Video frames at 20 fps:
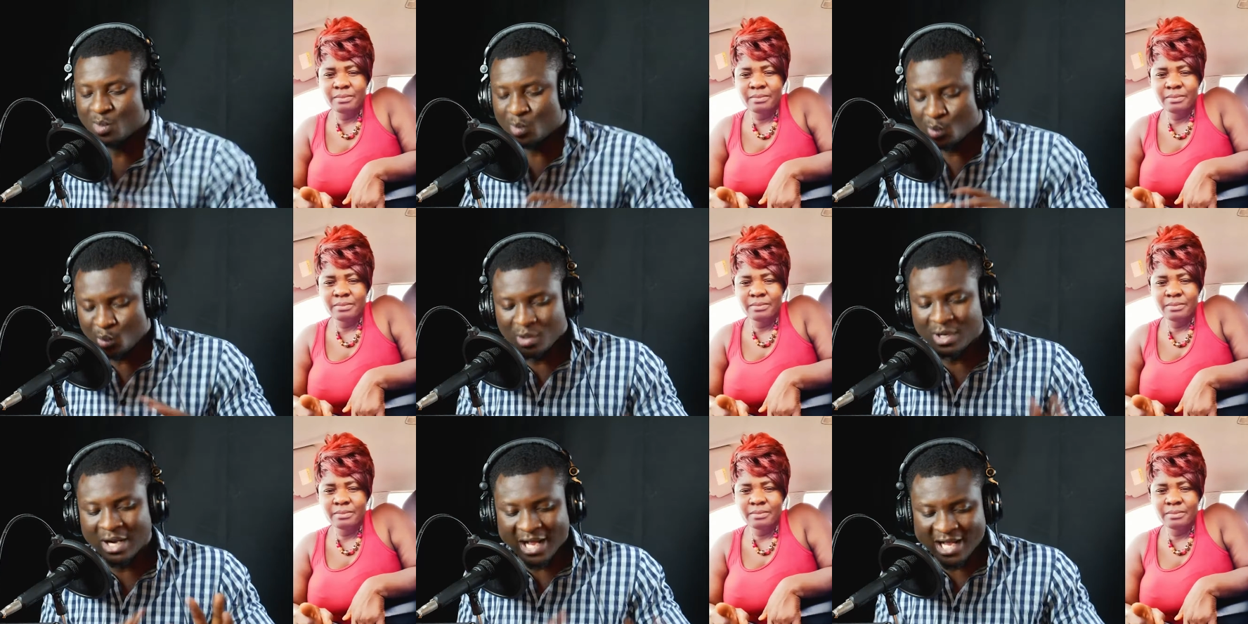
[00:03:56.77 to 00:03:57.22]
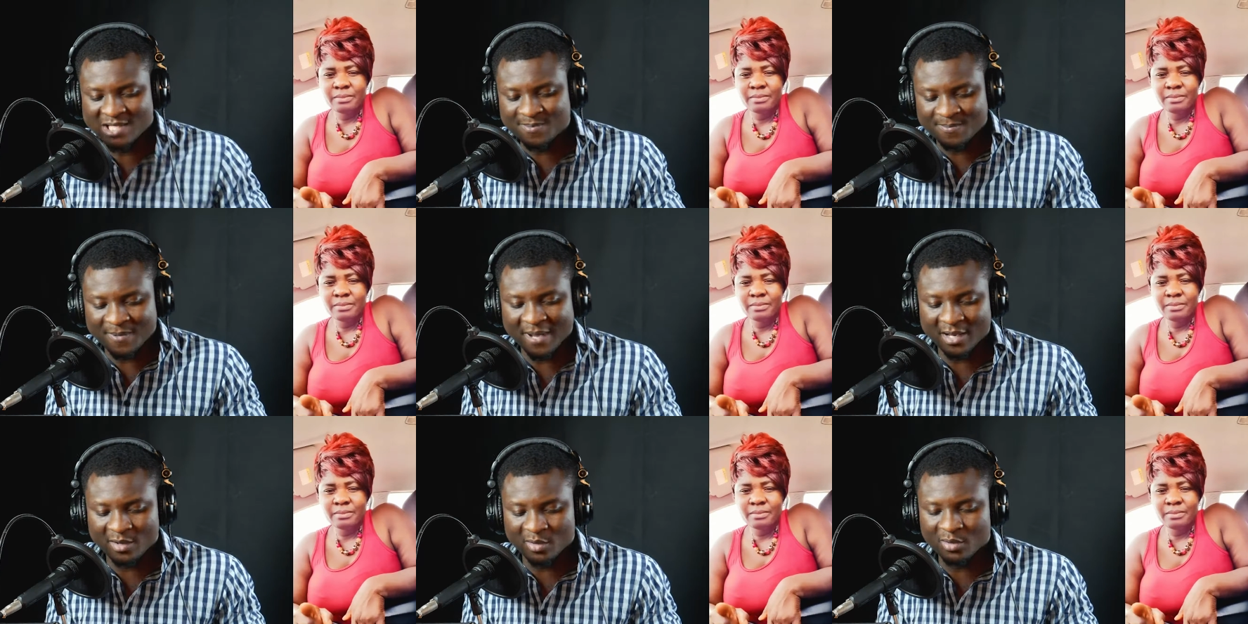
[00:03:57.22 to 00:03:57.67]
Speaker 1: good
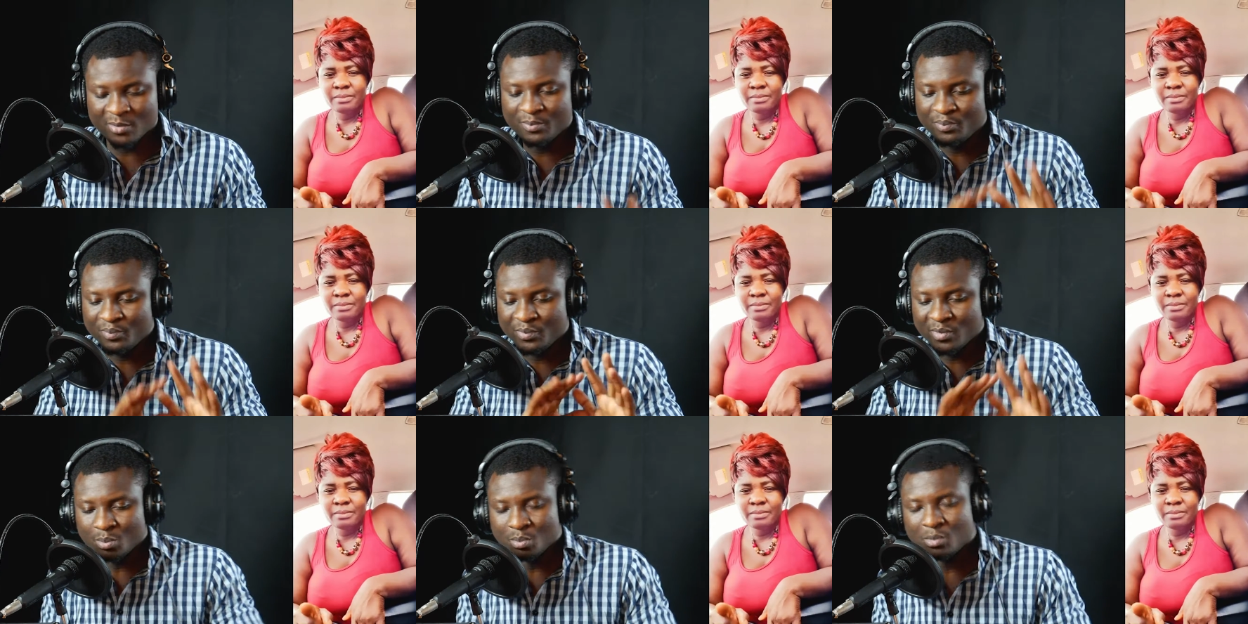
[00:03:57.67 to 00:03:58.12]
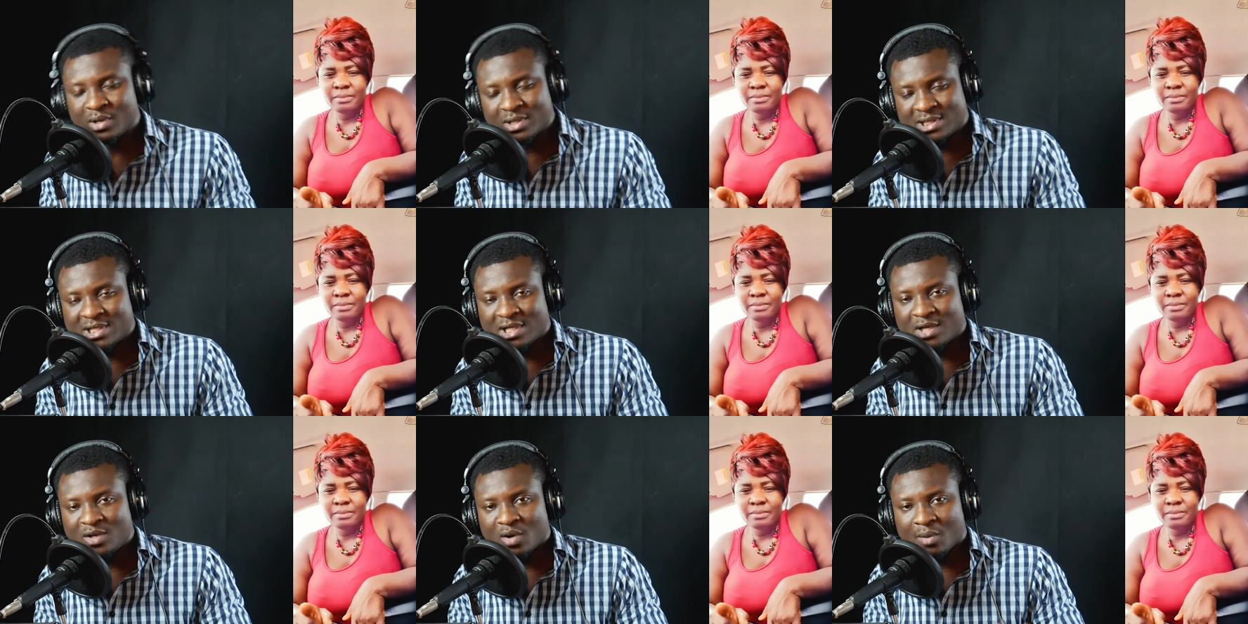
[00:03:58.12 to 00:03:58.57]
husband no
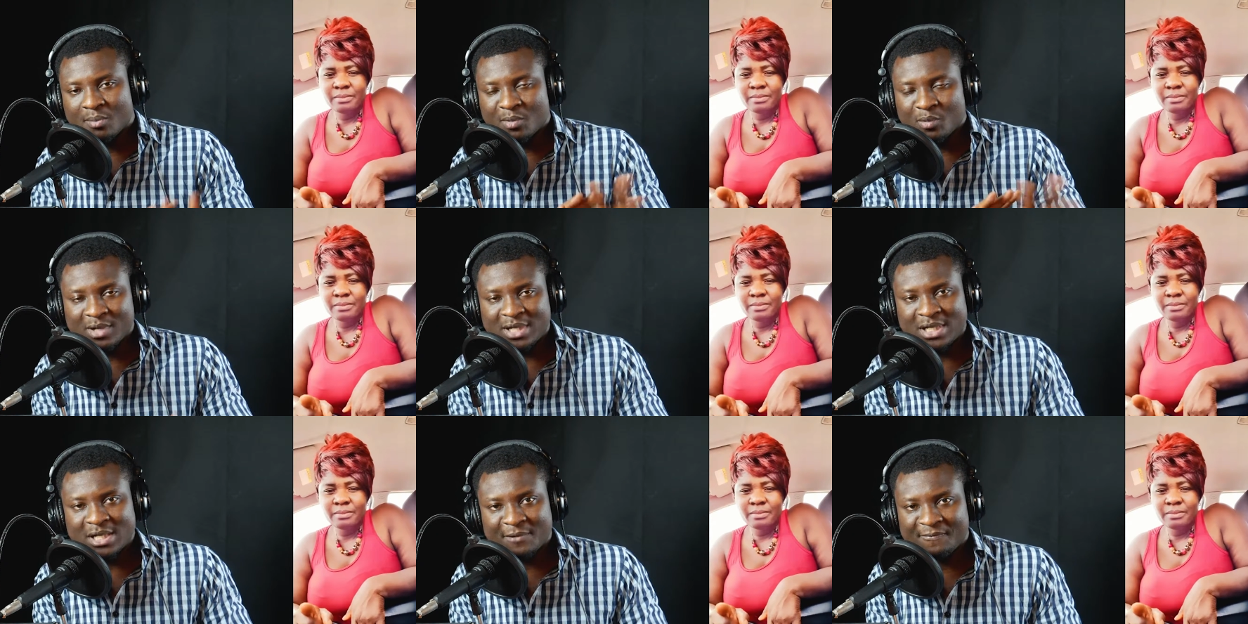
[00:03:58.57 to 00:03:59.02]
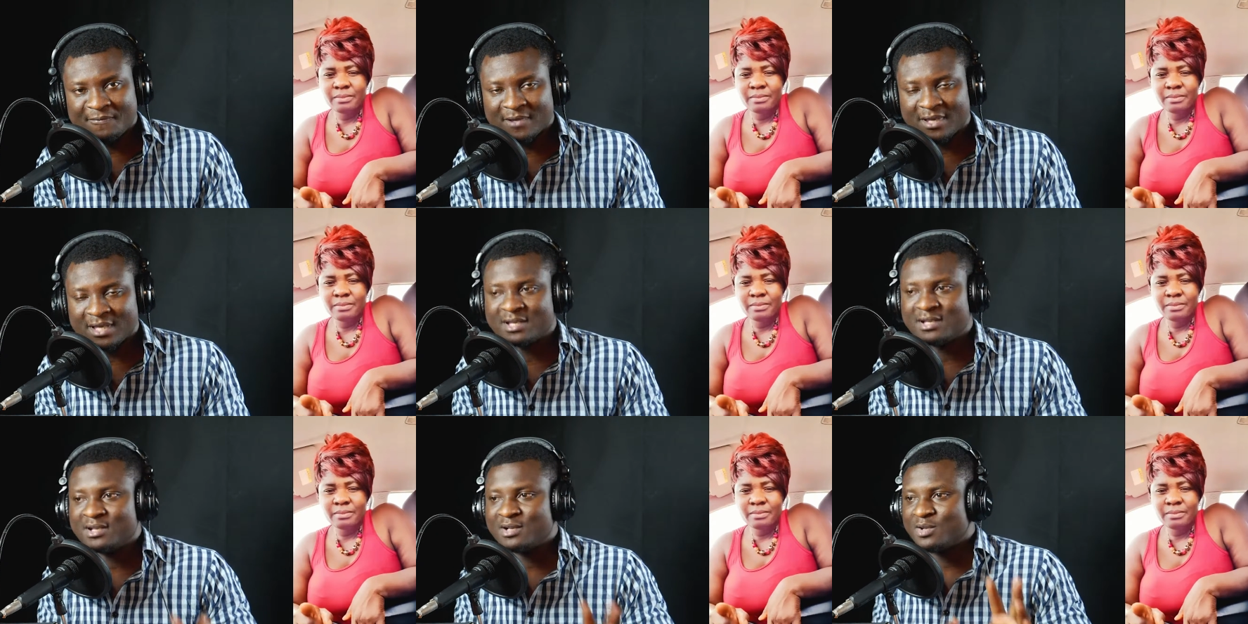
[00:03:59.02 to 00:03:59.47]
mostly no mo ho
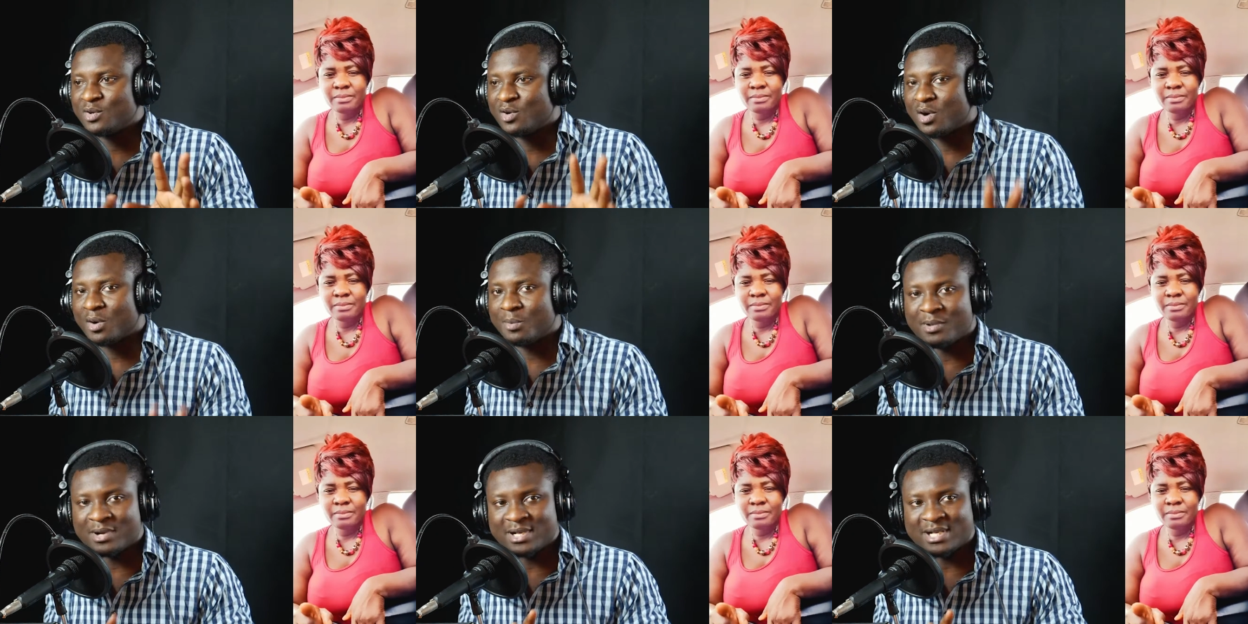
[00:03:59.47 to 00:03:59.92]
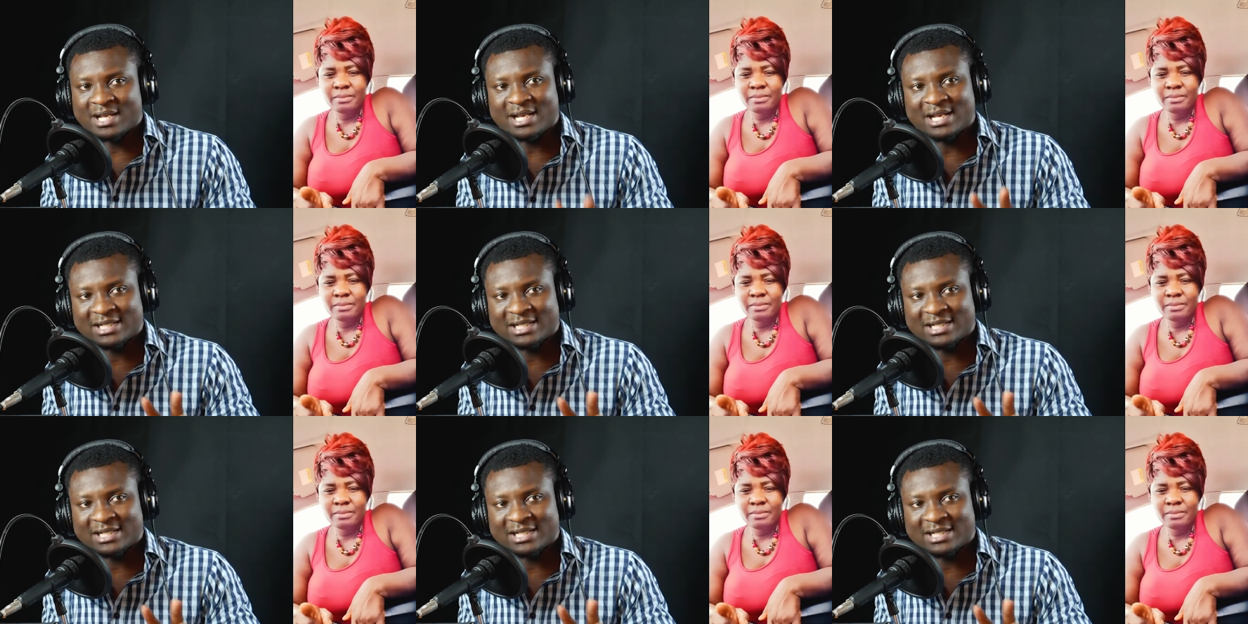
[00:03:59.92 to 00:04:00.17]
nyefe Omo nye